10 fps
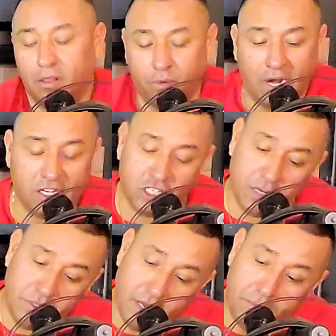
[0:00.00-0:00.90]

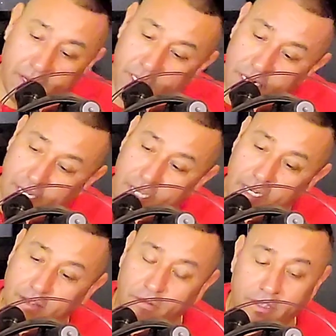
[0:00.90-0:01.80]
relationships get mended and get
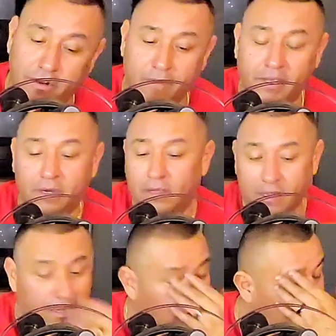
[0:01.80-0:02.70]
healed. You know what I mean?
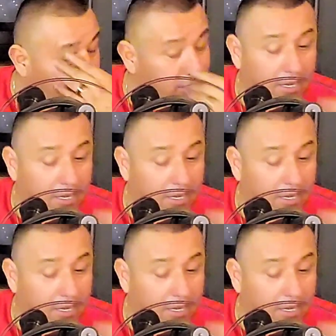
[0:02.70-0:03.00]
Yeah.